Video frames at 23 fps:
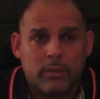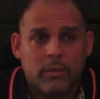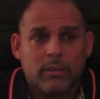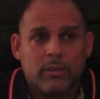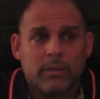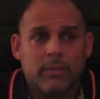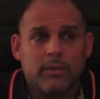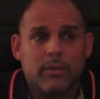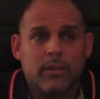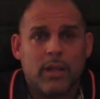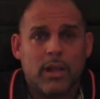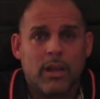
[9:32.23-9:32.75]

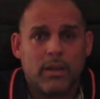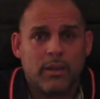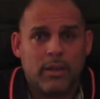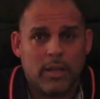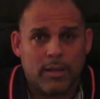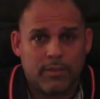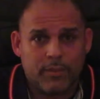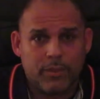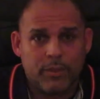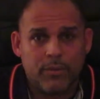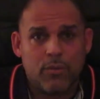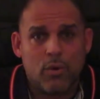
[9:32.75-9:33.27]
This guy,
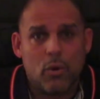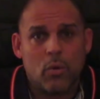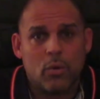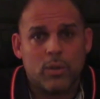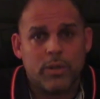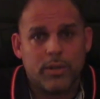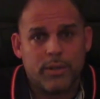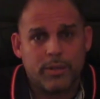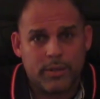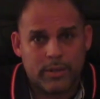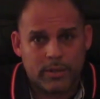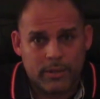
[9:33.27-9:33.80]
Lefty
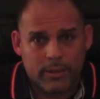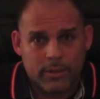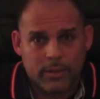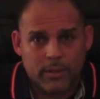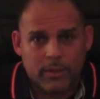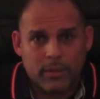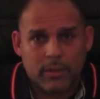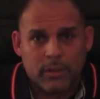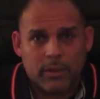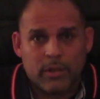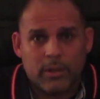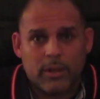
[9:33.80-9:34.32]

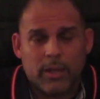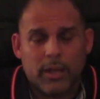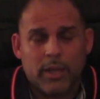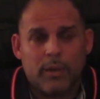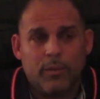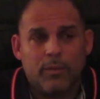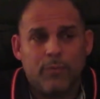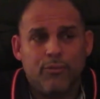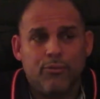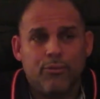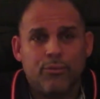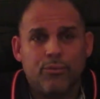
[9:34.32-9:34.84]
Rowland,
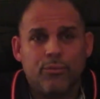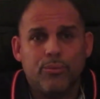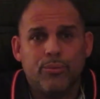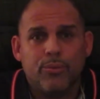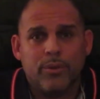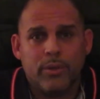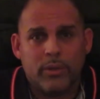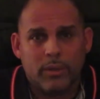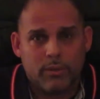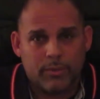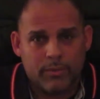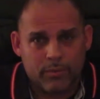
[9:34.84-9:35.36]
and
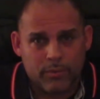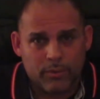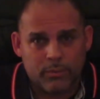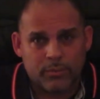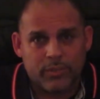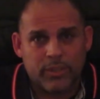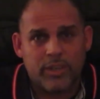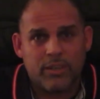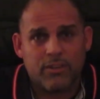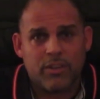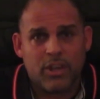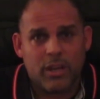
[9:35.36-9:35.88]
June from
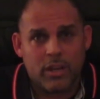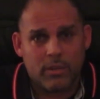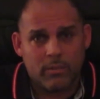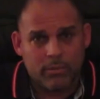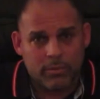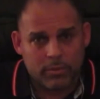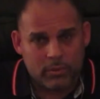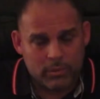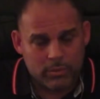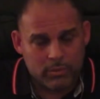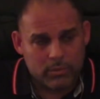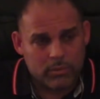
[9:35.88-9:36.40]
St.
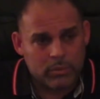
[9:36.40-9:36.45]
James.